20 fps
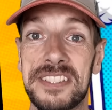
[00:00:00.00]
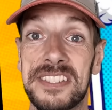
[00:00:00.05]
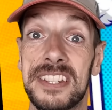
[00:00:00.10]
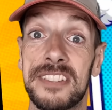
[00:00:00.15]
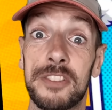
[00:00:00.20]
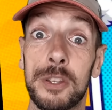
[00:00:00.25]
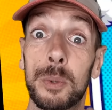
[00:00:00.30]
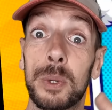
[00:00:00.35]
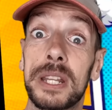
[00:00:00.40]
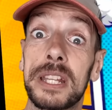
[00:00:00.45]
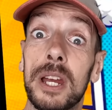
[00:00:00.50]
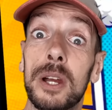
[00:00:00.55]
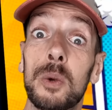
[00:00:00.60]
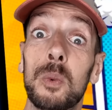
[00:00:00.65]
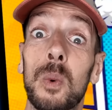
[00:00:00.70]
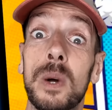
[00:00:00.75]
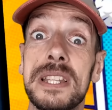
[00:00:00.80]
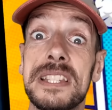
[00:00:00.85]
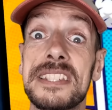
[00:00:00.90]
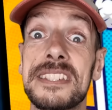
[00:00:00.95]
And if you want to go
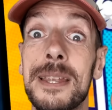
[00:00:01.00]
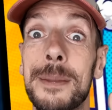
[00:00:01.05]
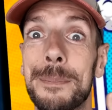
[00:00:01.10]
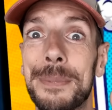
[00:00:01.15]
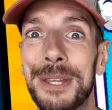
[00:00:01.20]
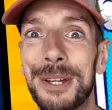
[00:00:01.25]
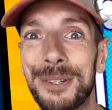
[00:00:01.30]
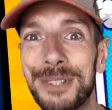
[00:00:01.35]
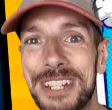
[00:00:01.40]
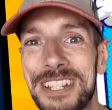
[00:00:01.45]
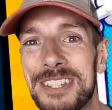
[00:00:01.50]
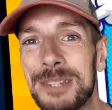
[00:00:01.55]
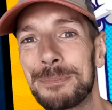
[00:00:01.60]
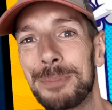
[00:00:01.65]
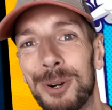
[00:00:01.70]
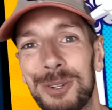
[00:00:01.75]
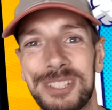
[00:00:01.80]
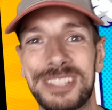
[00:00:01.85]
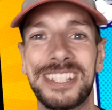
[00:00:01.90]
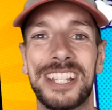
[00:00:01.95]
one step beyond in
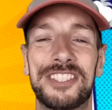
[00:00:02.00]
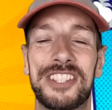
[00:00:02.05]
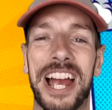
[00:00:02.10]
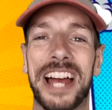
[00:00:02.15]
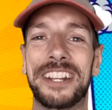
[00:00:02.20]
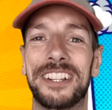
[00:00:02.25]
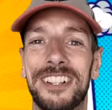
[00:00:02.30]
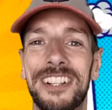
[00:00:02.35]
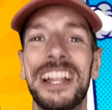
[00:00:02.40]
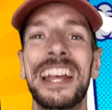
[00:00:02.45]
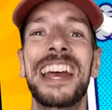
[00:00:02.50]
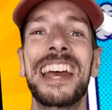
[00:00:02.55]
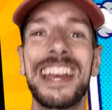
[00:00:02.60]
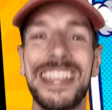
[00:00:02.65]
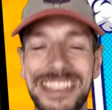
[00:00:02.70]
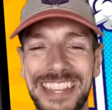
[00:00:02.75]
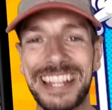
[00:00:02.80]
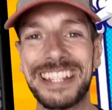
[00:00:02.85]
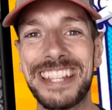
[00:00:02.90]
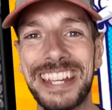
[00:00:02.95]
supporting the channel,
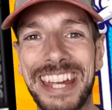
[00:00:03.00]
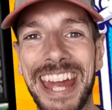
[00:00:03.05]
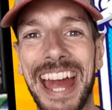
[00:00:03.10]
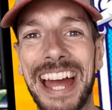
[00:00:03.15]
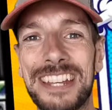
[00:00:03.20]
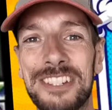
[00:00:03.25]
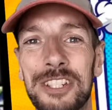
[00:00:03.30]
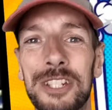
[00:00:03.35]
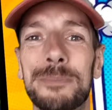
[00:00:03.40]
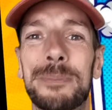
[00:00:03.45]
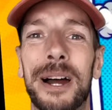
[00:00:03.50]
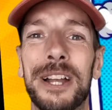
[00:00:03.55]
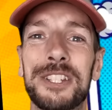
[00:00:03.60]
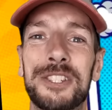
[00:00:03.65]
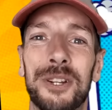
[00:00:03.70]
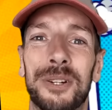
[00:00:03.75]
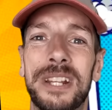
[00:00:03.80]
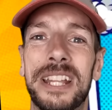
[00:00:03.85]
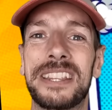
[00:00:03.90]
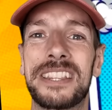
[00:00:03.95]
then you can do by
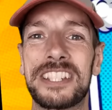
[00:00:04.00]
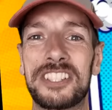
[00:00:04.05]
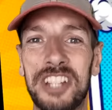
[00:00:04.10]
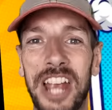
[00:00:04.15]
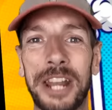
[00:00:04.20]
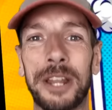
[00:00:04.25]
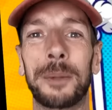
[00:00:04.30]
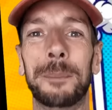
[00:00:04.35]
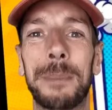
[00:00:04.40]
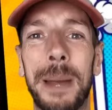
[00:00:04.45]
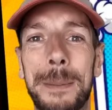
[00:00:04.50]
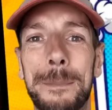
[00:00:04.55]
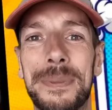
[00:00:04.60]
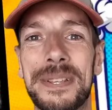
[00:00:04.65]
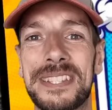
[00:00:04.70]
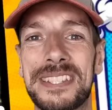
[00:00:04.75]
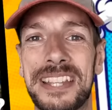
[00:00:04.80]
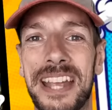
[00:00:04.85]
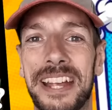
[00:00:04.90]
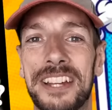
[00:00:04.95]
joining the channel
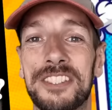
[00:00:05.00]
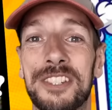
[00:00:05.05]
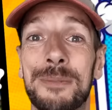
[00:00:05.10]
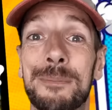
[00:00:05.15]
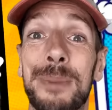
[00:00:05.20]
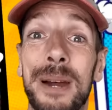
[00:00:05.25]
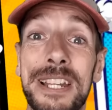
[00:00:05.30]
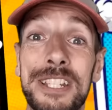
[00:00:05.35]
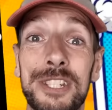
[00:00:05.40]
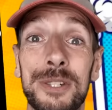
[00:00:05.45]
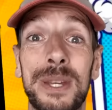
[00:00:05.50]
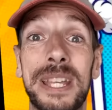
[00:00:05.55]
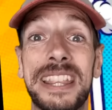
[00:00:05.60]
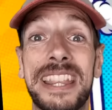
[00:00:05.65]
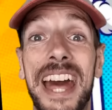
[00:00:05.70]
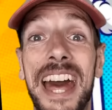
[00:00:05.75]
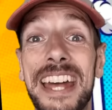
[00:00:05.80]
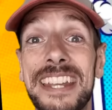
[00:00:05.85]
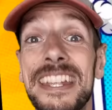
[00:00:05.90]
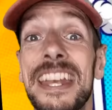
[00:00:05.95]
members section. By doing
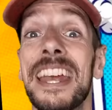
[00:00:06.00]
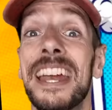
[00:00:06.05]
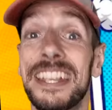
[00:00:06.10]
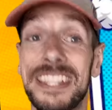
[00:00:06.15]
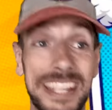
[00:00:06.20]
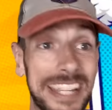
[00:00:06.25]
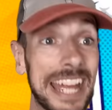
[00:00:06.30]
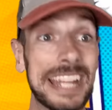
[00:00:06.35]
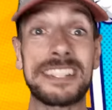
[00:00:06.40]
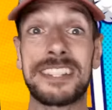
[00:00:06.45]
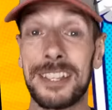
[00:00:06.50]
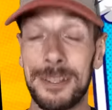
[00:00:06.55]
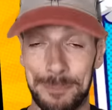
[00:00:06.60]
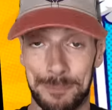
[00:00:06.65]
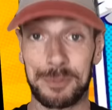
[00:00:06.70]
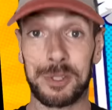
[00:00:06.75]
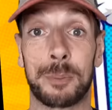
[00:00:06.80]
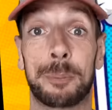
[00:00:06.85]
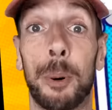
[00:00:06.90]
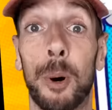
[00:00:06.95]
that, you get to
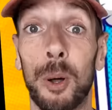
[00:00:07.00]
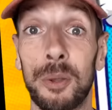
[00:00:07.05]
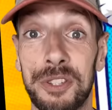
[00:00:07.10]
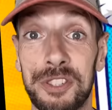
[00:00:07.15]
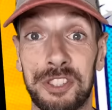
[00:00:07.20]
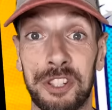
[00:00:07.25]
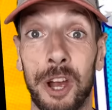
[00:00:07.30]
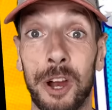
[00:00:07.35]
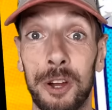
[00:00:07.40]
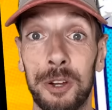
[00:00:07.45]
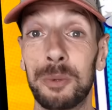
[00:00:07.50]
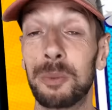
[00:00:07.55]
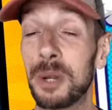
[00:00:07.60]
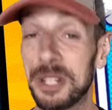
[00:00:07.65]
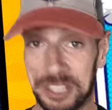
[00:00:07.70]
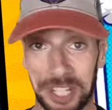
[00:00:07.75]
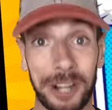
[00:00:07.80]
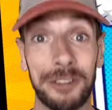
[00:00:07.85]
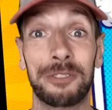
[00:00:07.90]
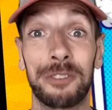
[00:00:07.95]
support the show,
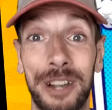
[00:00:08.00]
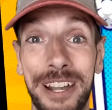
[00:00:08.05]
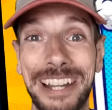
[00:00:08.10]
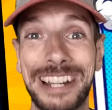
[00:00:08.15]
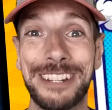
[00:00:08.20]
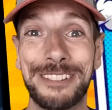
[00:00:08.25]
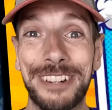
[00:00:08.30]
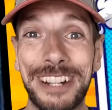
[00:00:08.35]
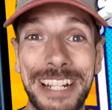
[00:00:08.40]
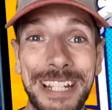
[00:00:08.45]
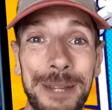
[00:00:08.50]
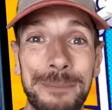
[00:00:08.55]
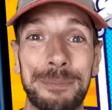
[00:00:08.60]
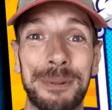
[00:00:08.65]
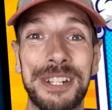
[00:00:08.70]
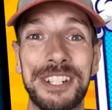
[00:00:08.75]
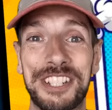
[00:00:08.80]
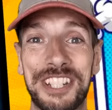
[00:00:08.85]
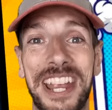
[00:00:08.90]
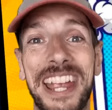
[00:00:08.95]
which I really, really
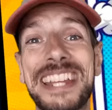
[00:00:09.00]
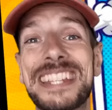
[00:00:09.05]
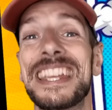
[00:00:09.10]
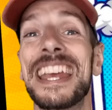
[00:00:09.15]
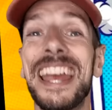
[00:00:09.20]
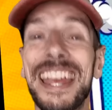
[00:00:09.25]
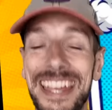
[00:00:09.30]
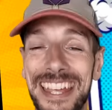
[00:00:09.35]
appreciate.